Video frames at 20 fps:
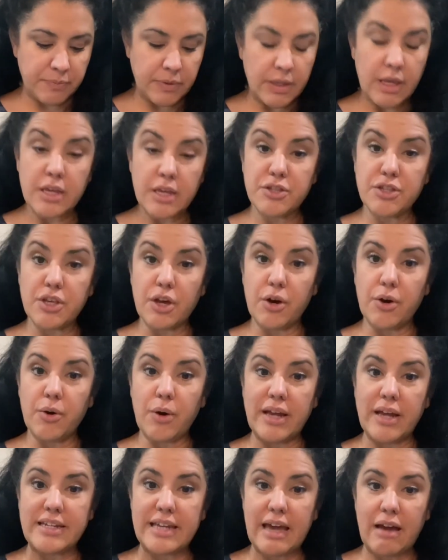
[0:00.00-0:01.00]
So
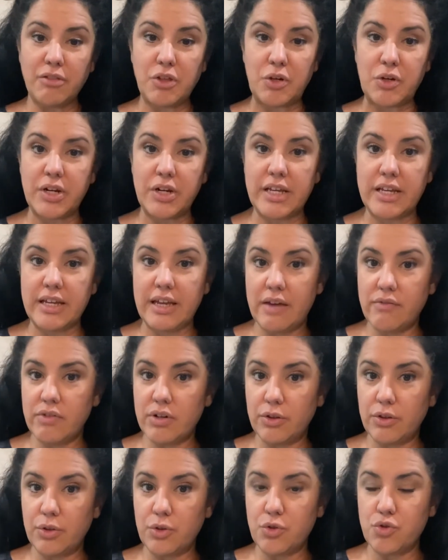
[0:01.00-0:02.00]
I downloaded it, gave it
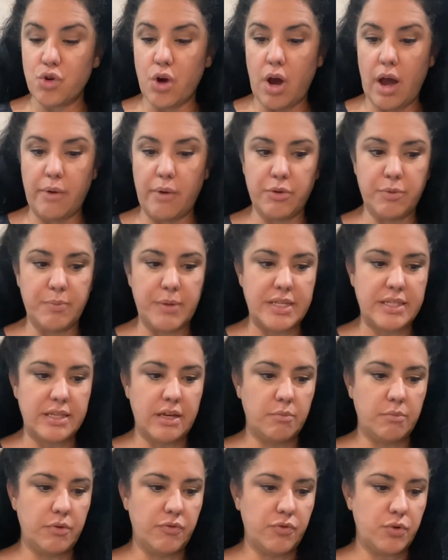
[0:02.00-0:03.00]
a little try with my
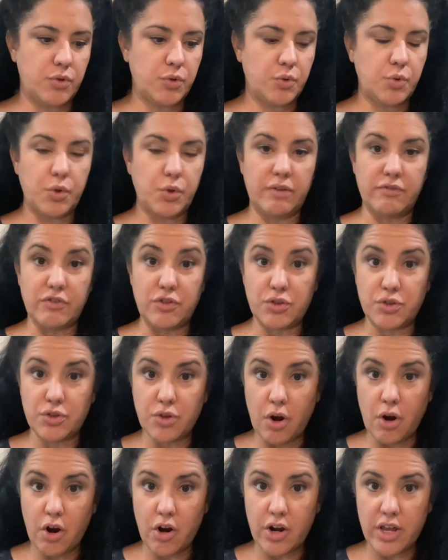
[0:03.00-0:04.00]
son before school even
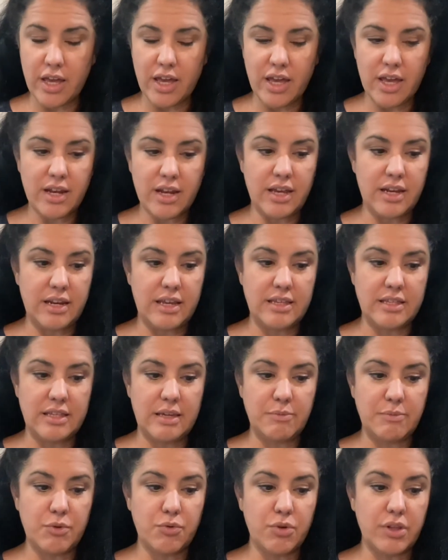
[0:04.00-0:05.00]
started, and he
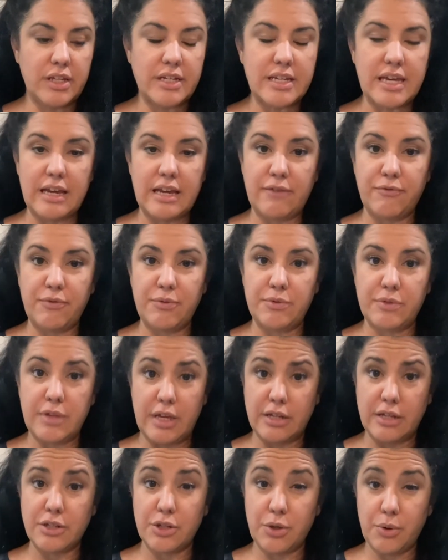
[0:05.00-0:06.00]
seemed to really
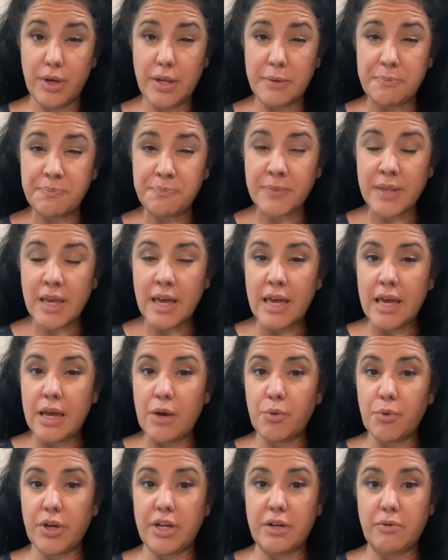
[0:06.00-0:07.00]
take to it.
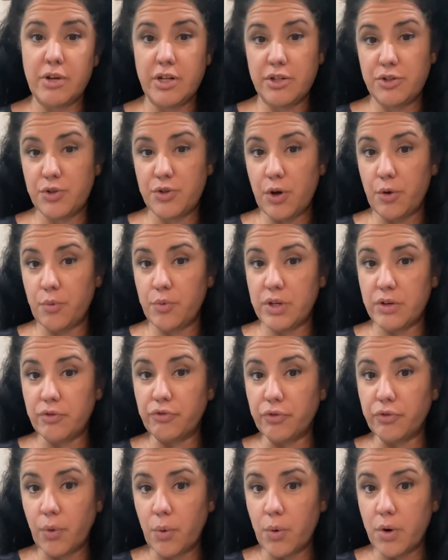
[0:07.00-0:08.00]
We're getting ready to start week
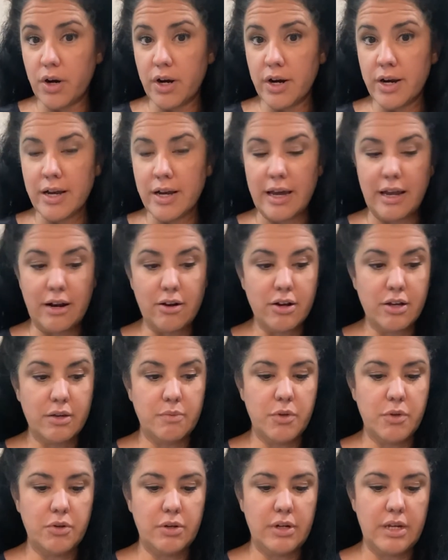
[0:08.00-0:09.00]
4 at our
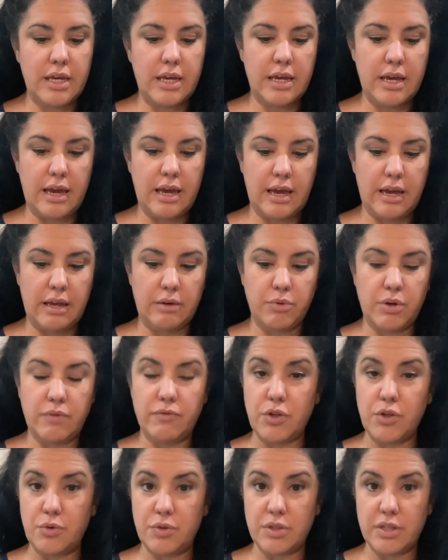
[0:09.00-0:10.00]
community, and we've
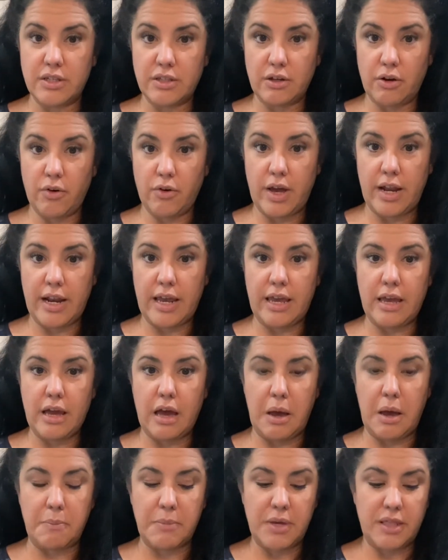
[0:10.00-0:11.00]
used this already
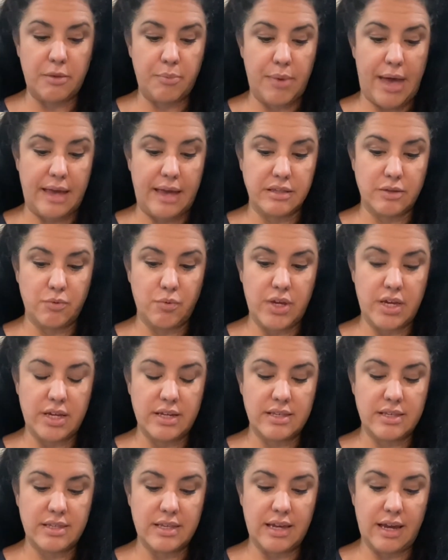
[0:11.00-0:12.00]
in the past
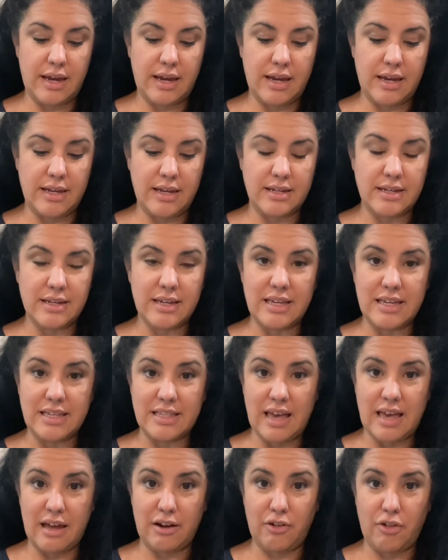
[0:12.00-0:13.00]
weeks, and he's
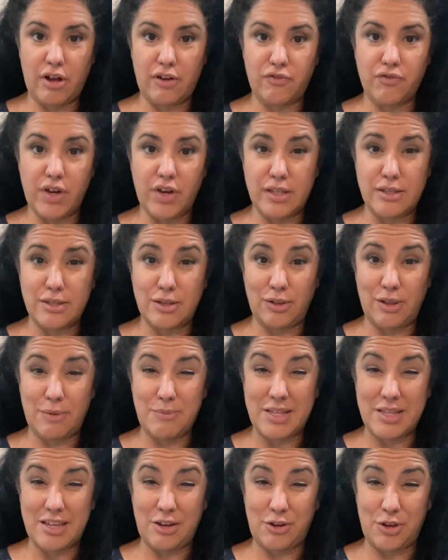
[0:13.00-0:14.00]
had a lot of fun. So let
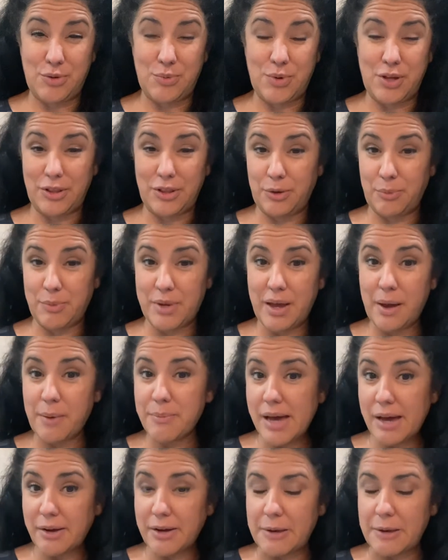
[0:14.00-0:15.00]
me tell you a little bit
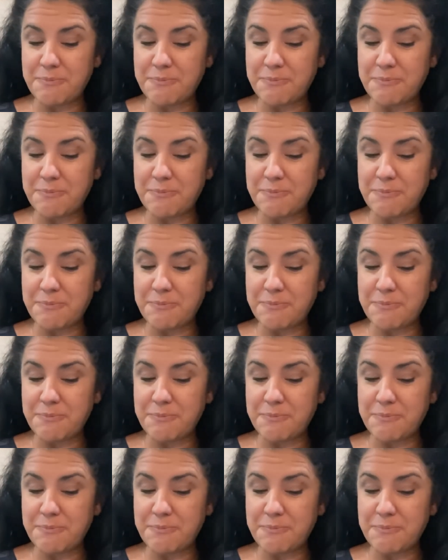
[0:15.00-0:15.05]
about it.